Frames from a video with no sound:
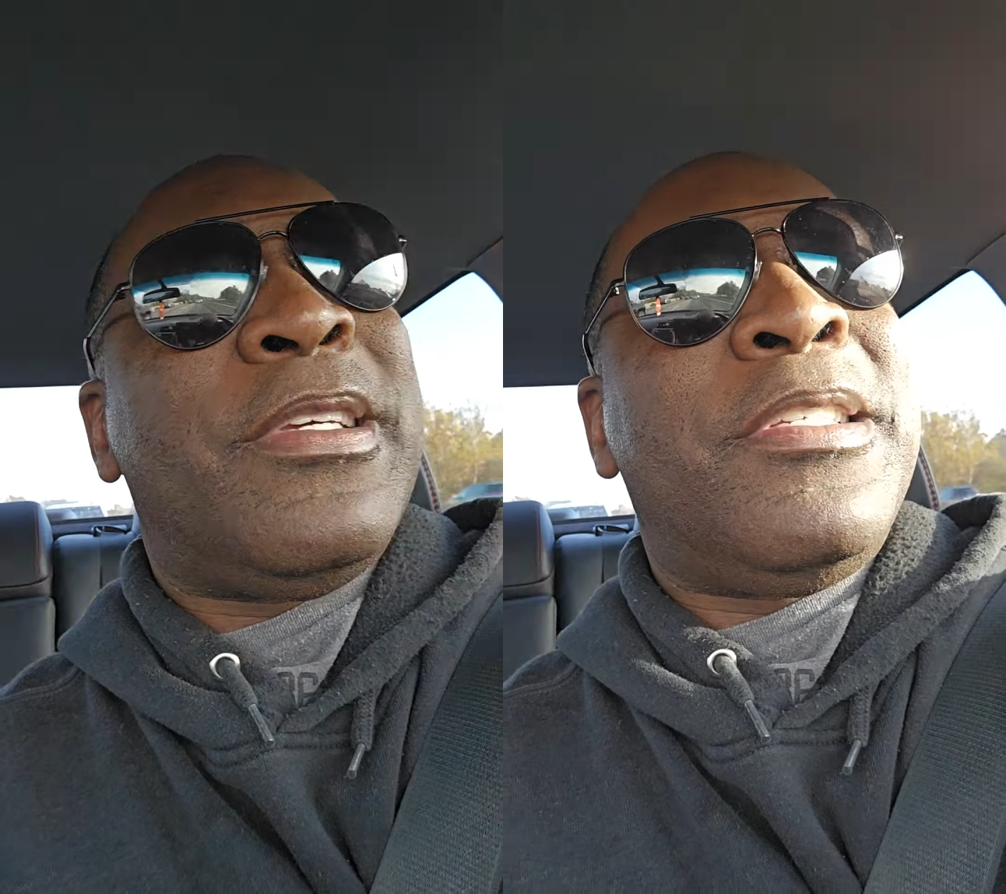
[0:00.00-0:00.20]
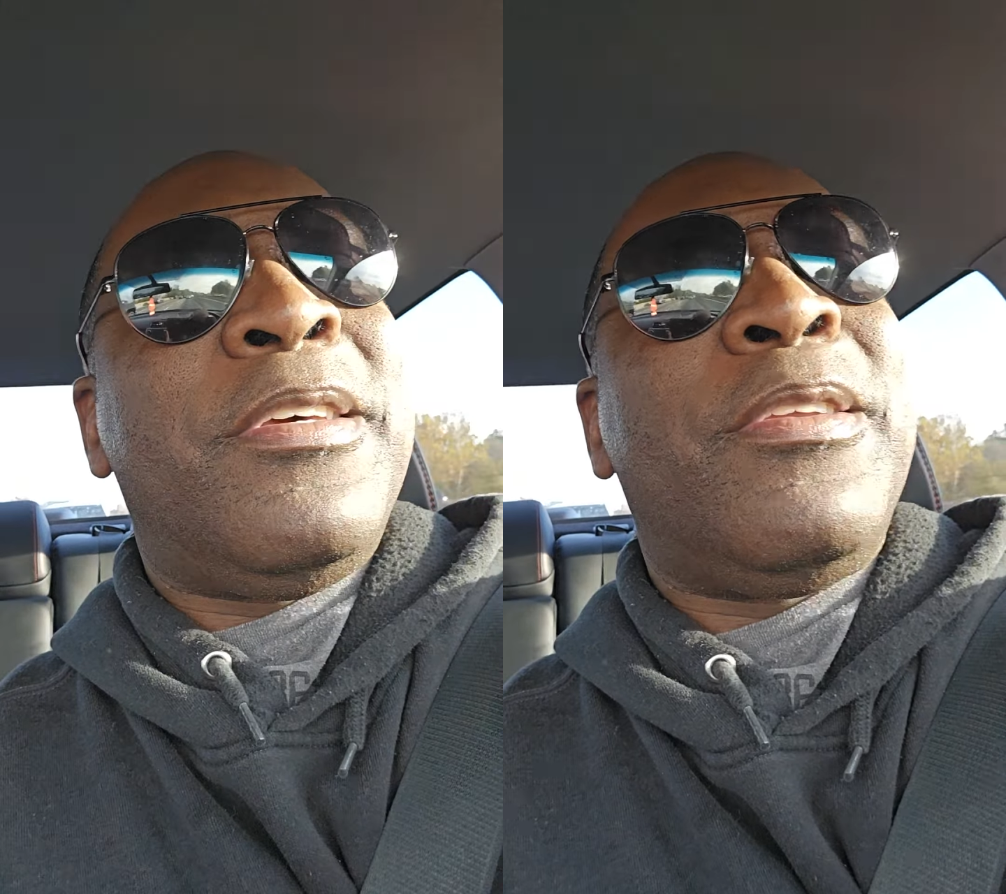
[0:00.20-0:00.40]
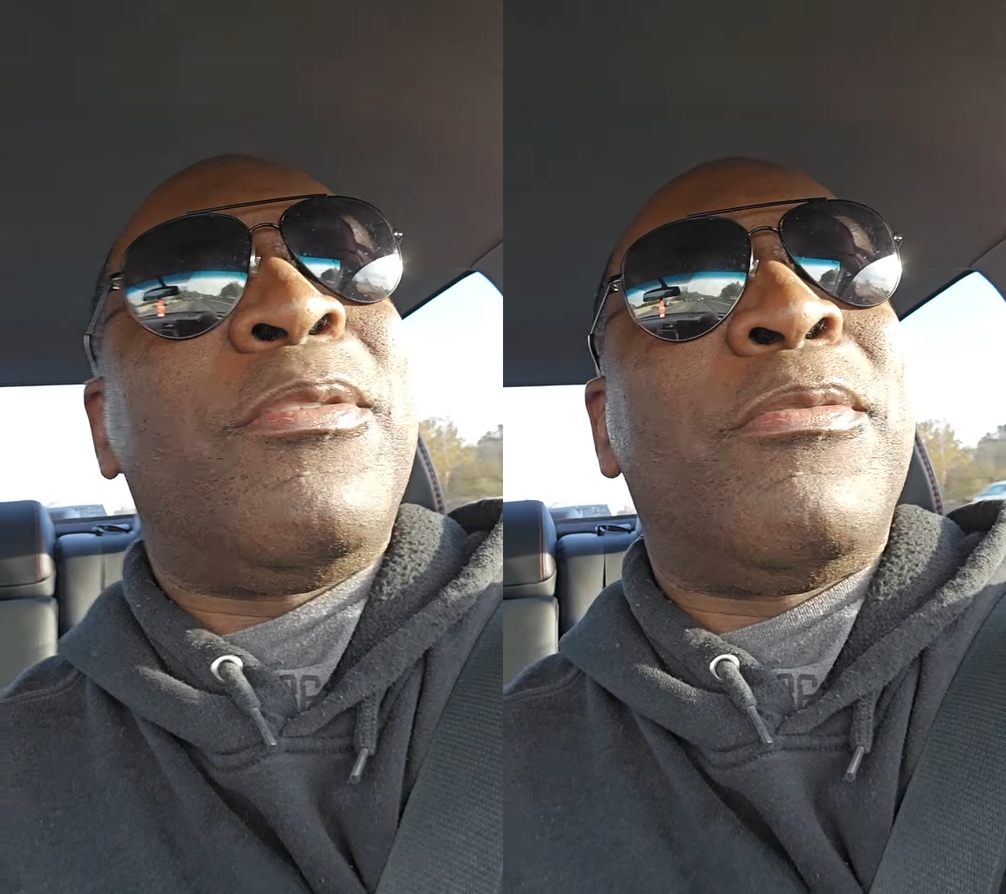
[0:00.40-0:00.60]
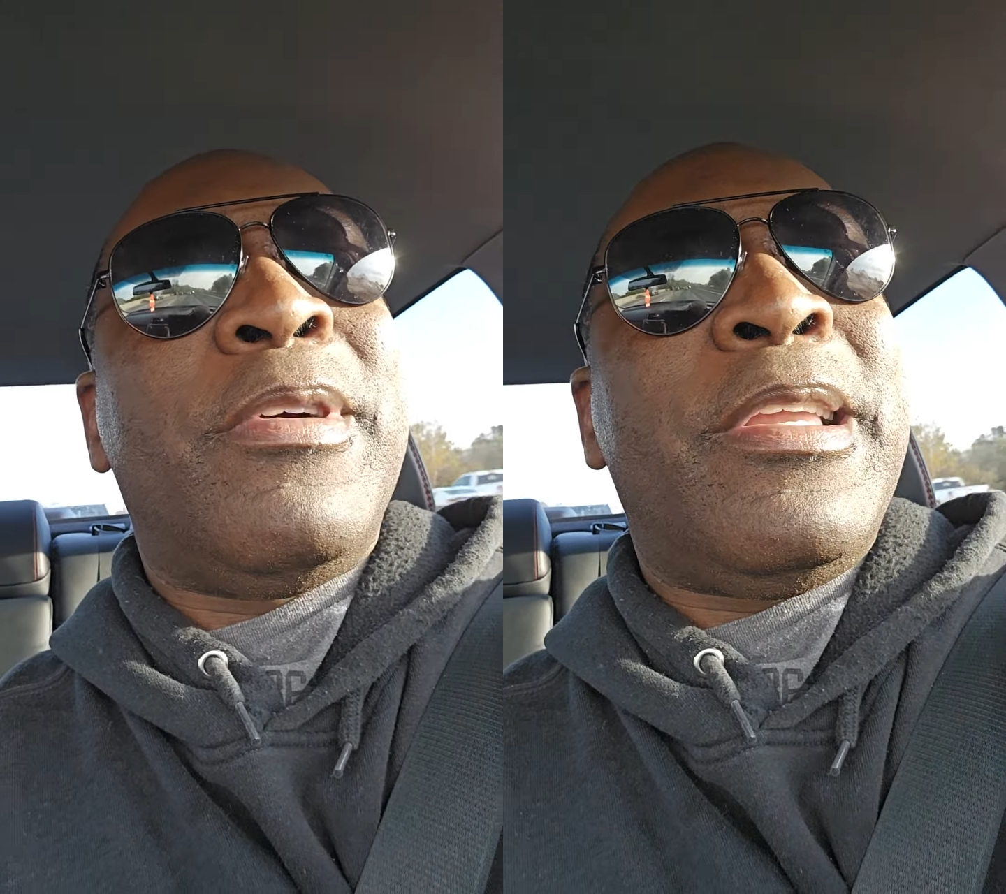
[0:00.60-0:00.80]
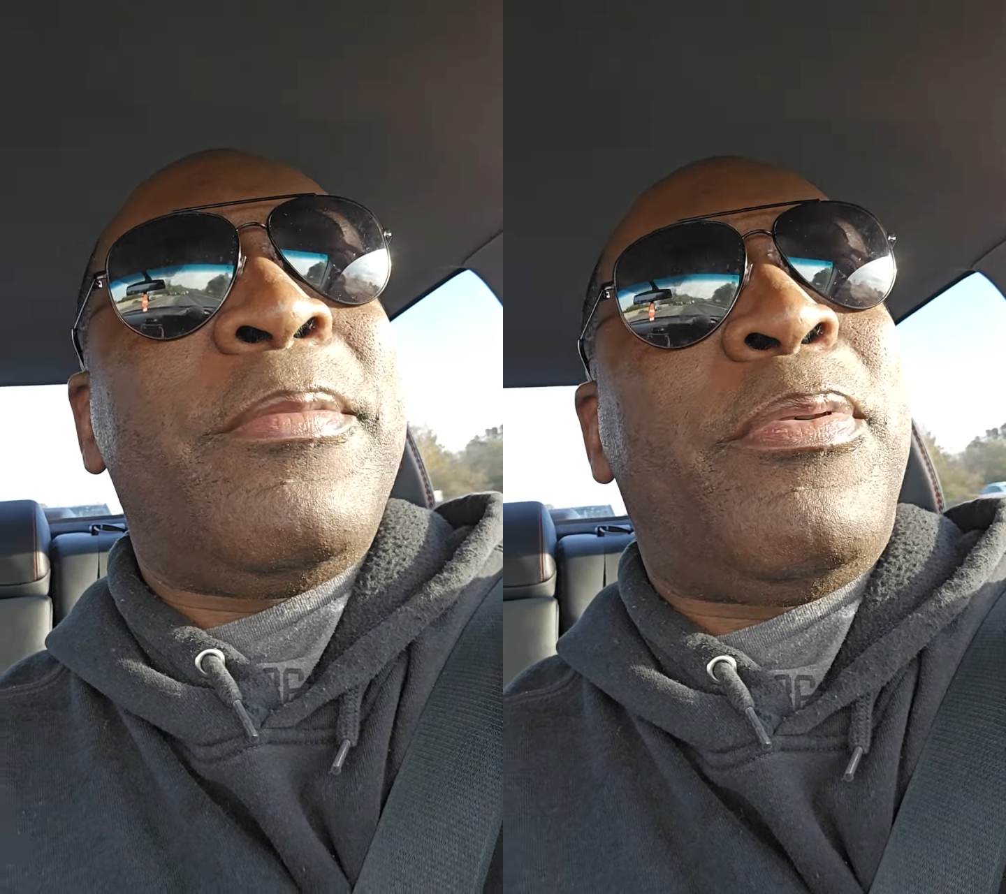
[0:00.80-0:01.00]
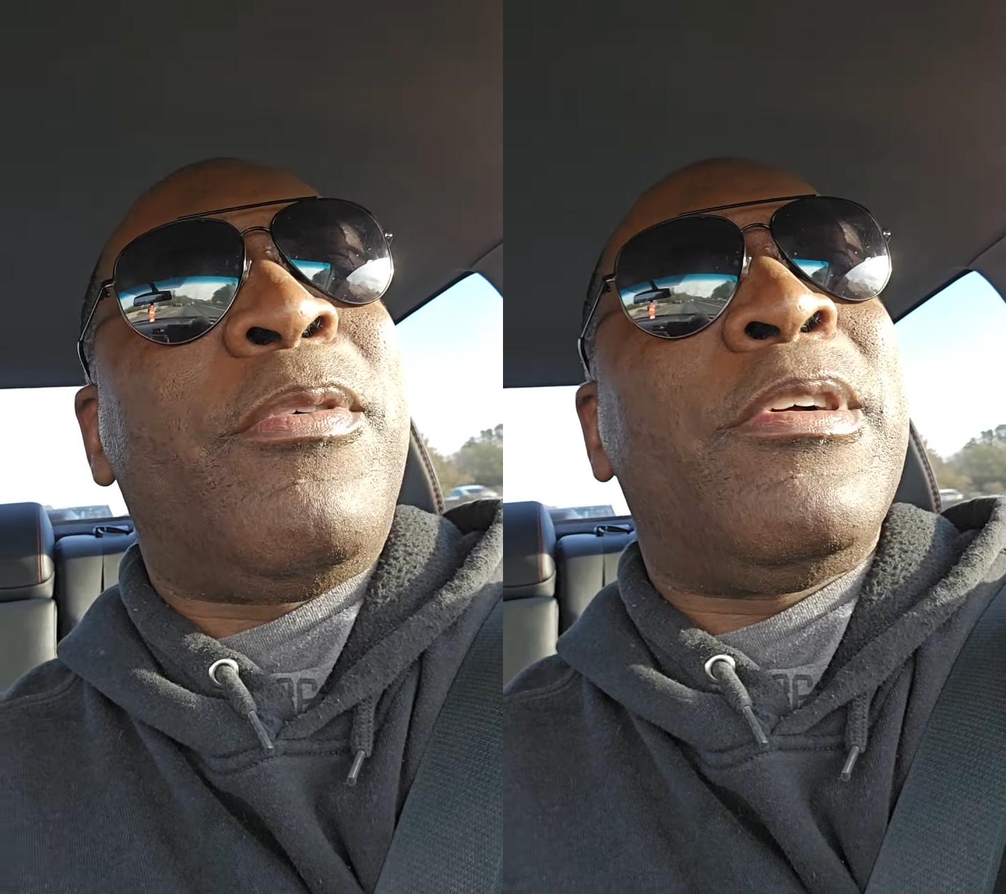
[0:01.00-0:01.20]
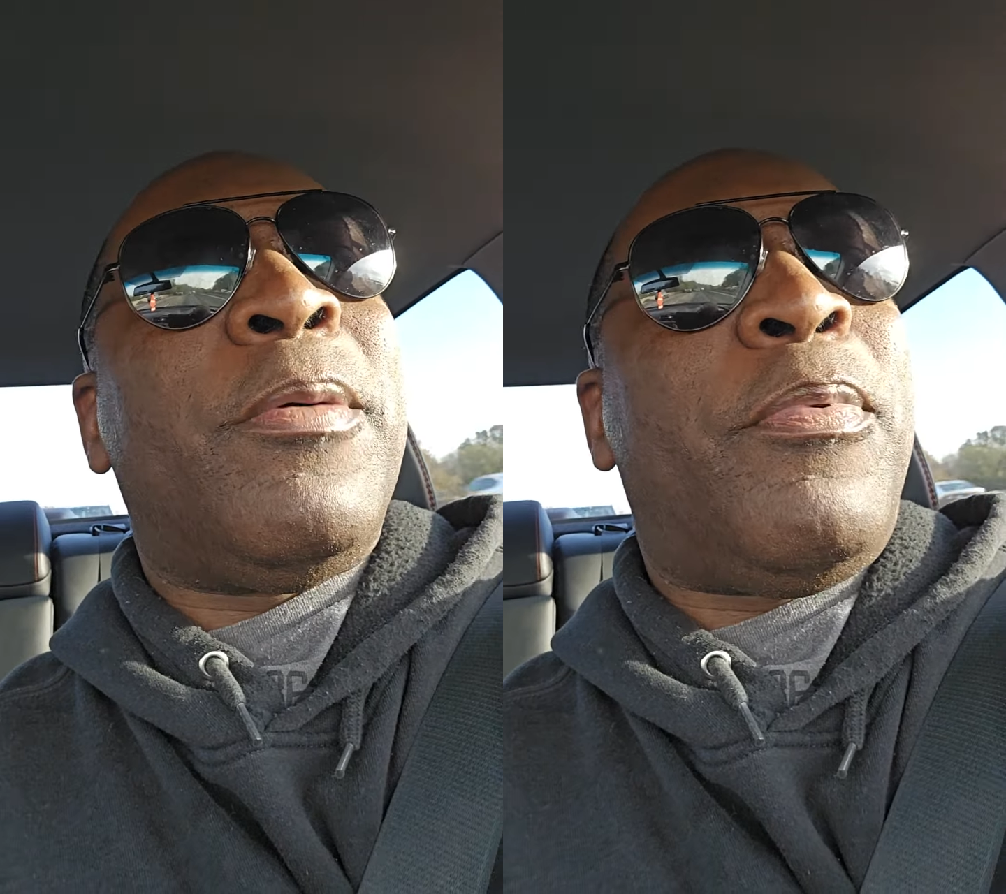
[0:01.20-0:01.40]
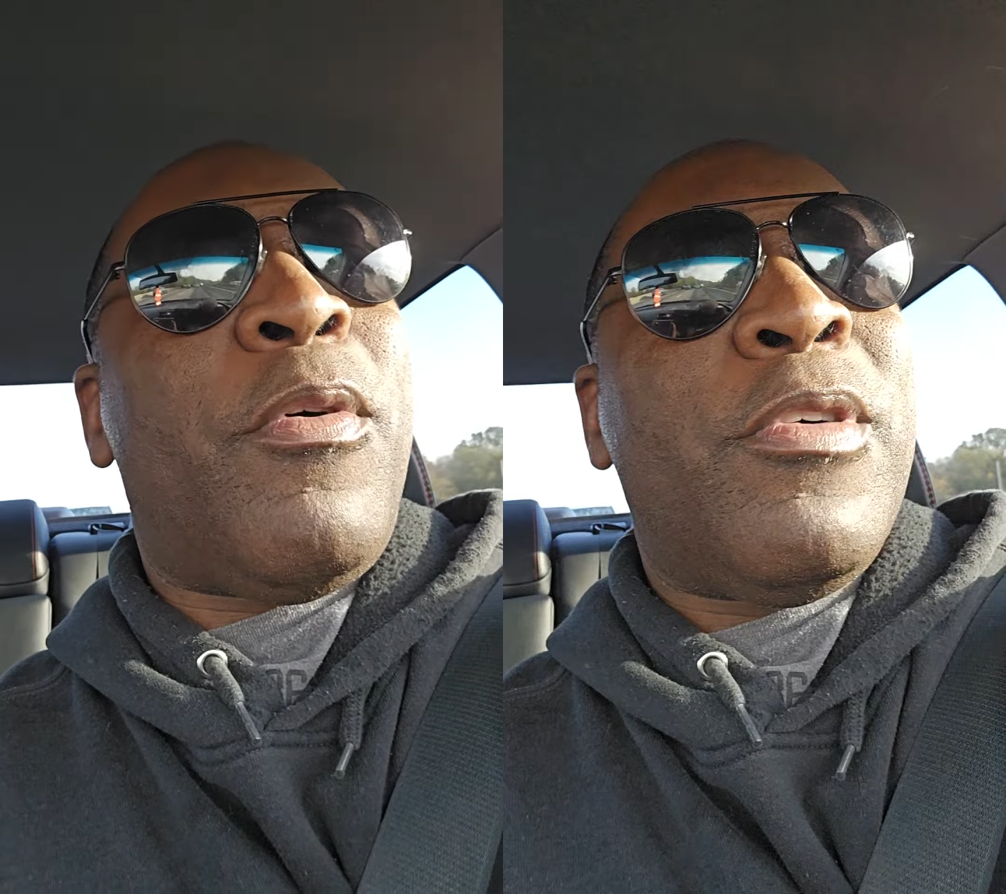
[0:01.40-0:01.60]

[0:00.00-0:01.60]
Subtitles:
has done a